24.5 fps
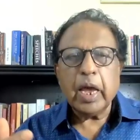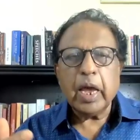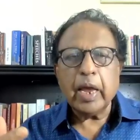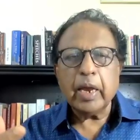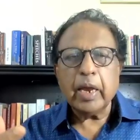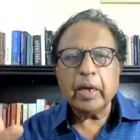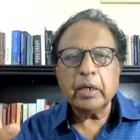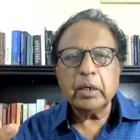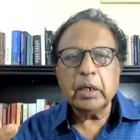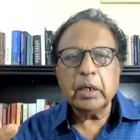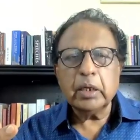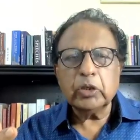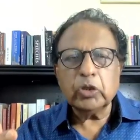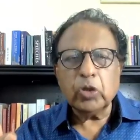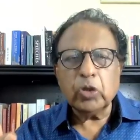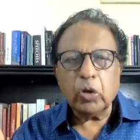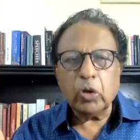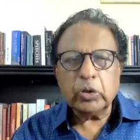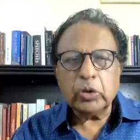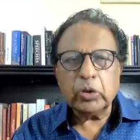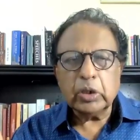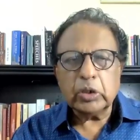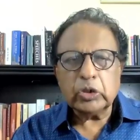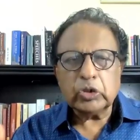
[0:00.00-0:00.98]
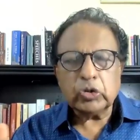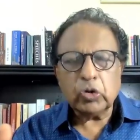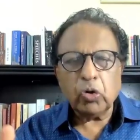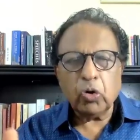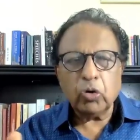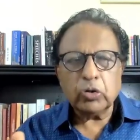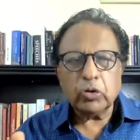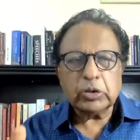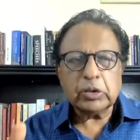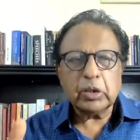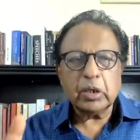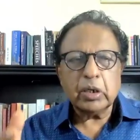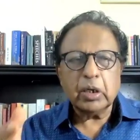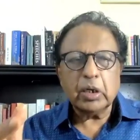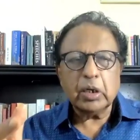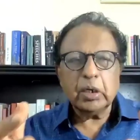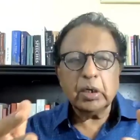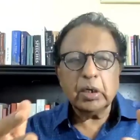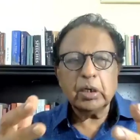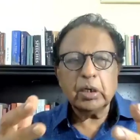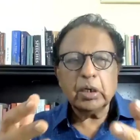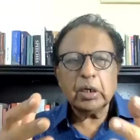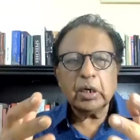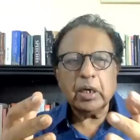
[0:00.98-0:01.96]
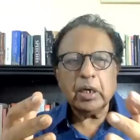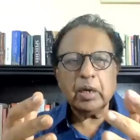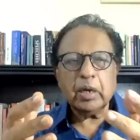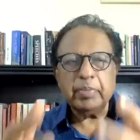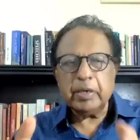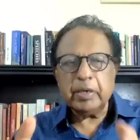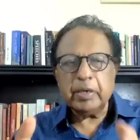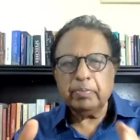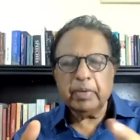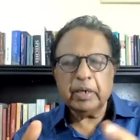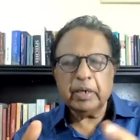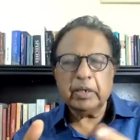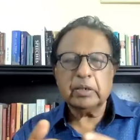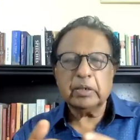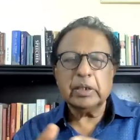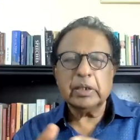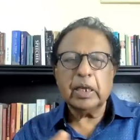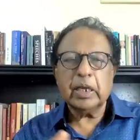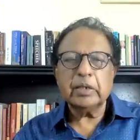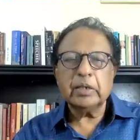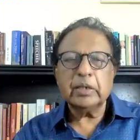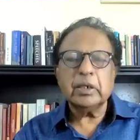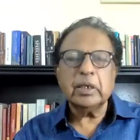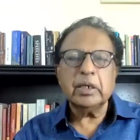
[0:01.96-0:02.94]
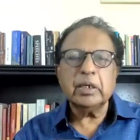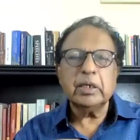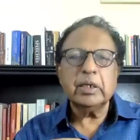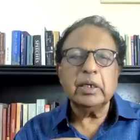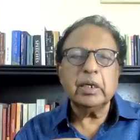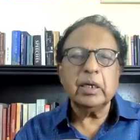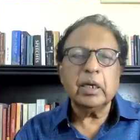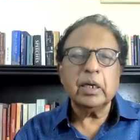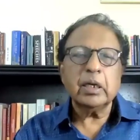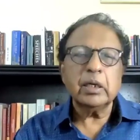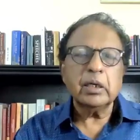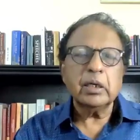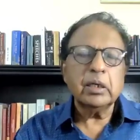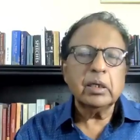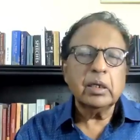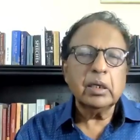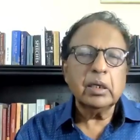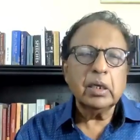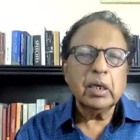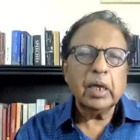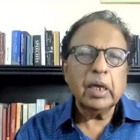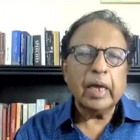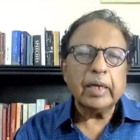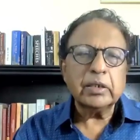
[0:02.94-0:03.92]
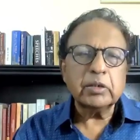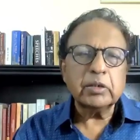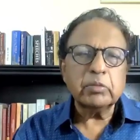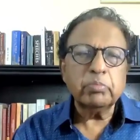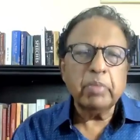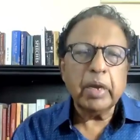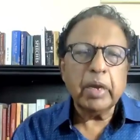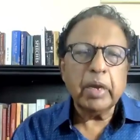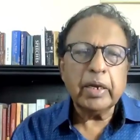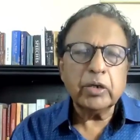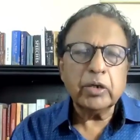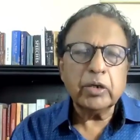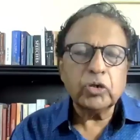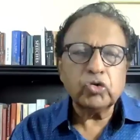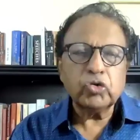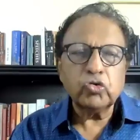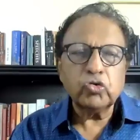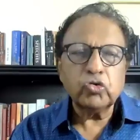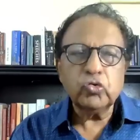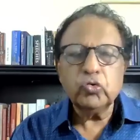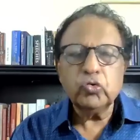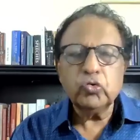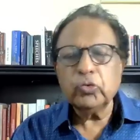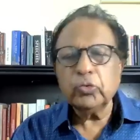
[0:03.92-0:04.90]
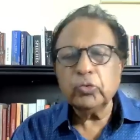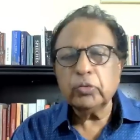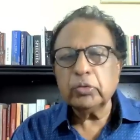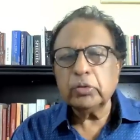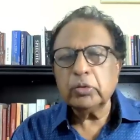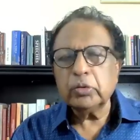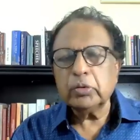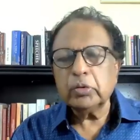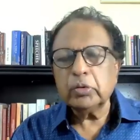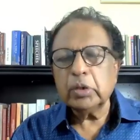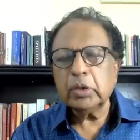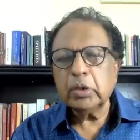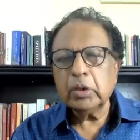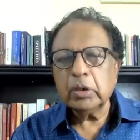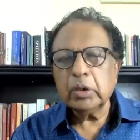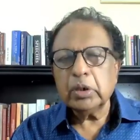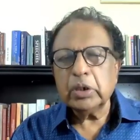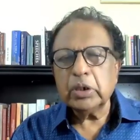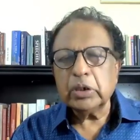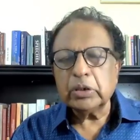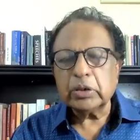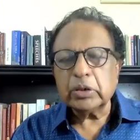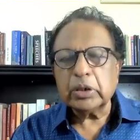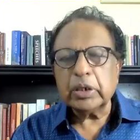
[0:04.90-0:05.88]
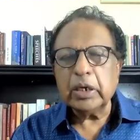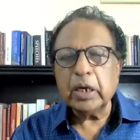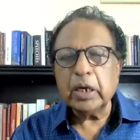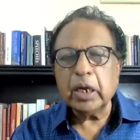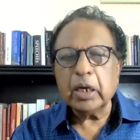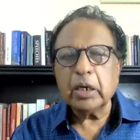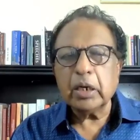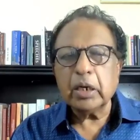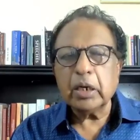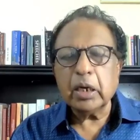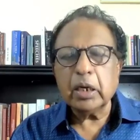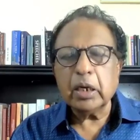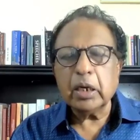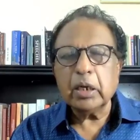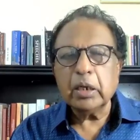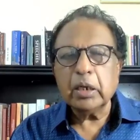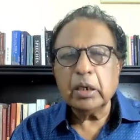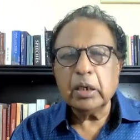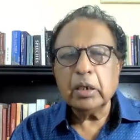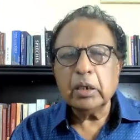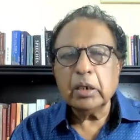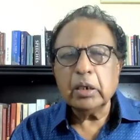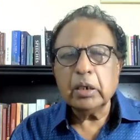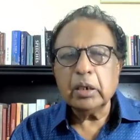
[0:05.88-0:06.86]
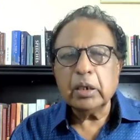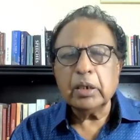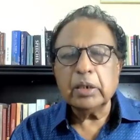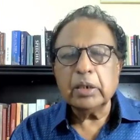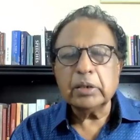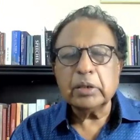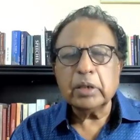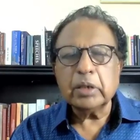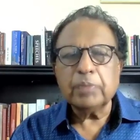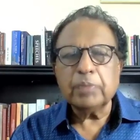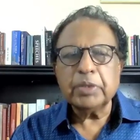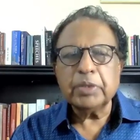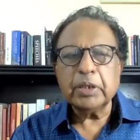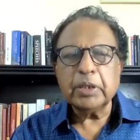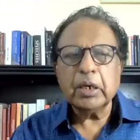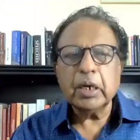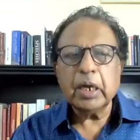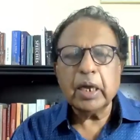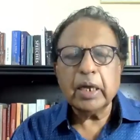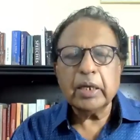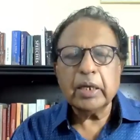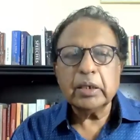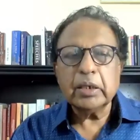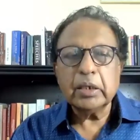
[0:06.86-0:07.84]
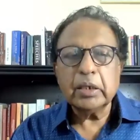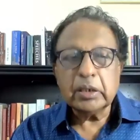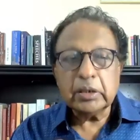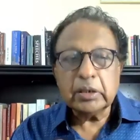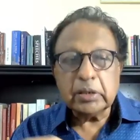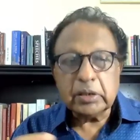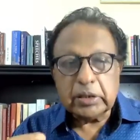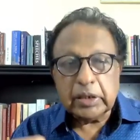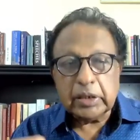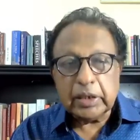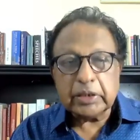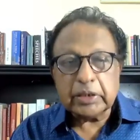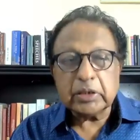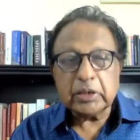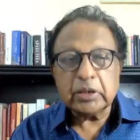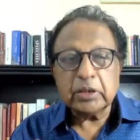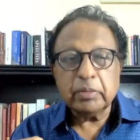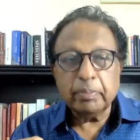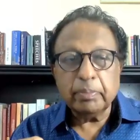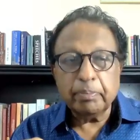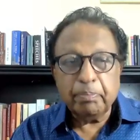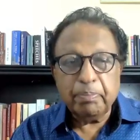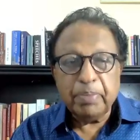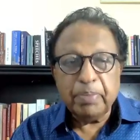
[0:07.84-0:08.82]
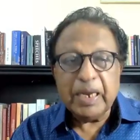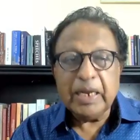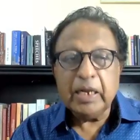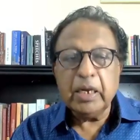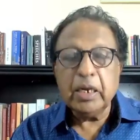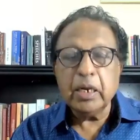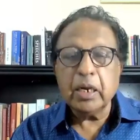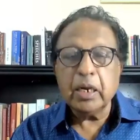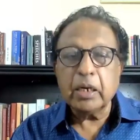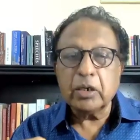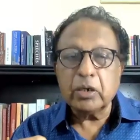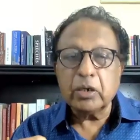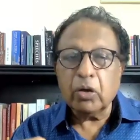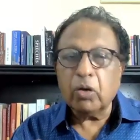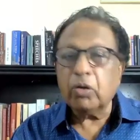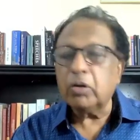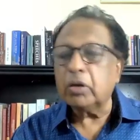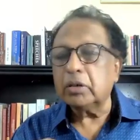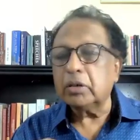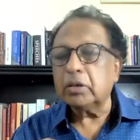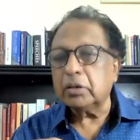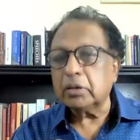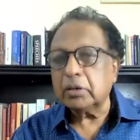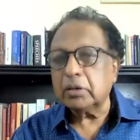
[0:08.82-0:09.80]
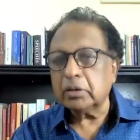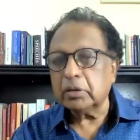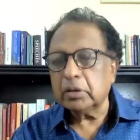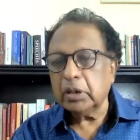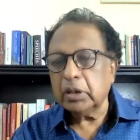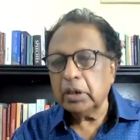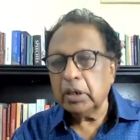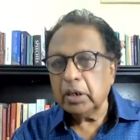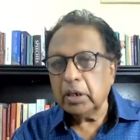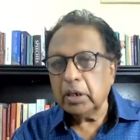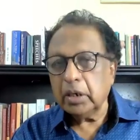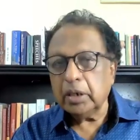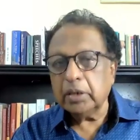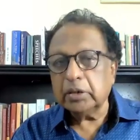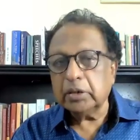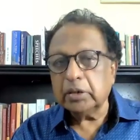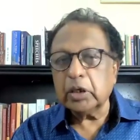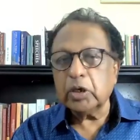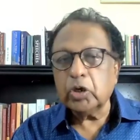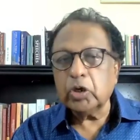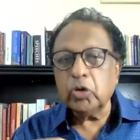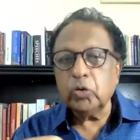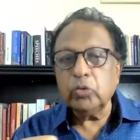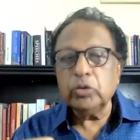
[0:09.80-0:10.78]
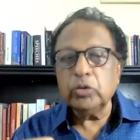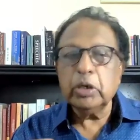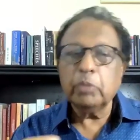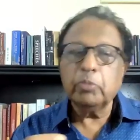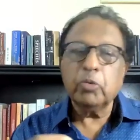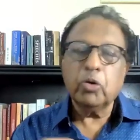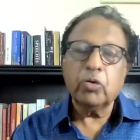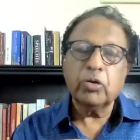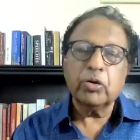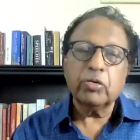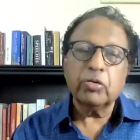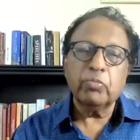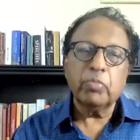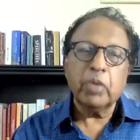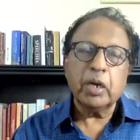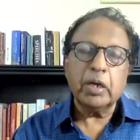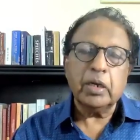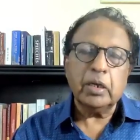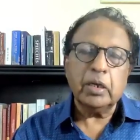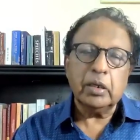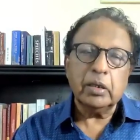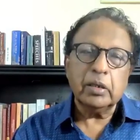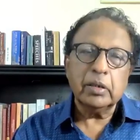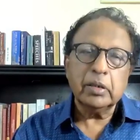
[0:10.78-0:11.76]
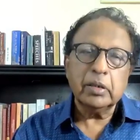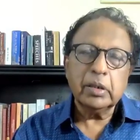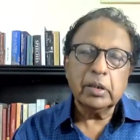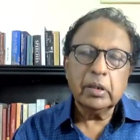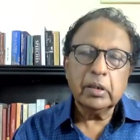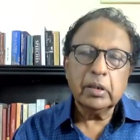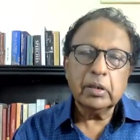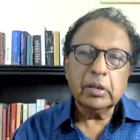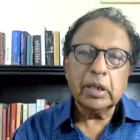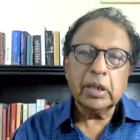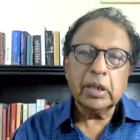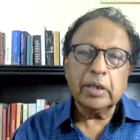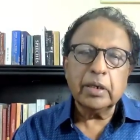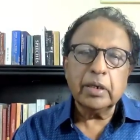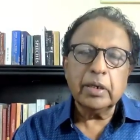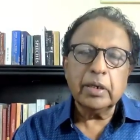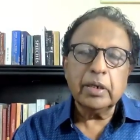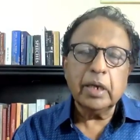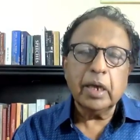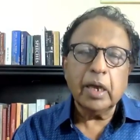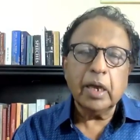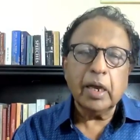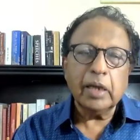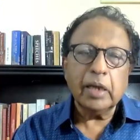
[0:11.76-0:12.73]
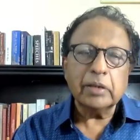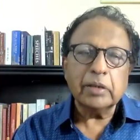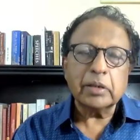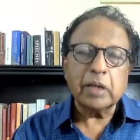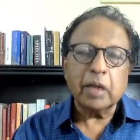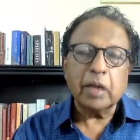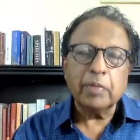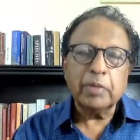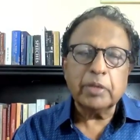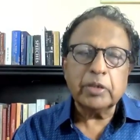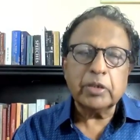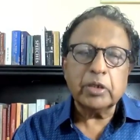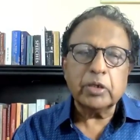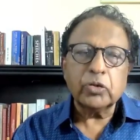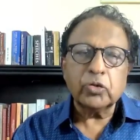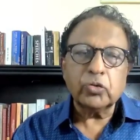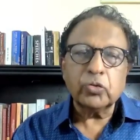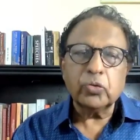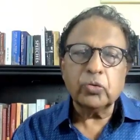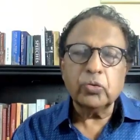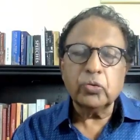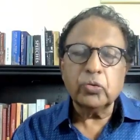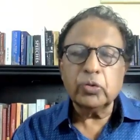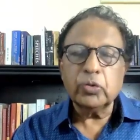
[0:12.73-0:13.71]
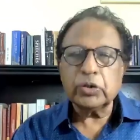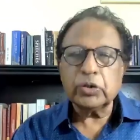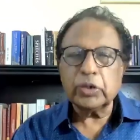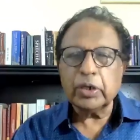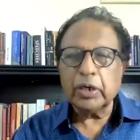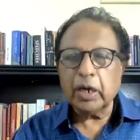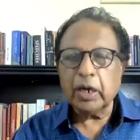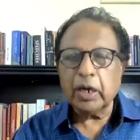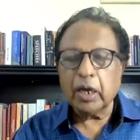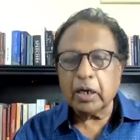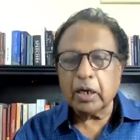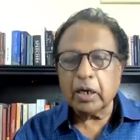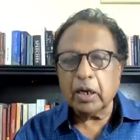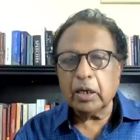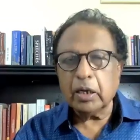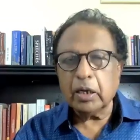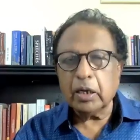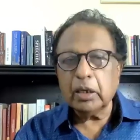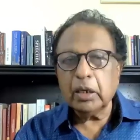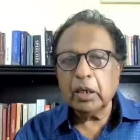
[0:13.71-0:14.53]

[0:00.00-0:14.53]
And the, th the total commitment that India has made to Sri Lanka is something like six billion dollars. It's a huge amount of money that India has committed to Sri Lanka,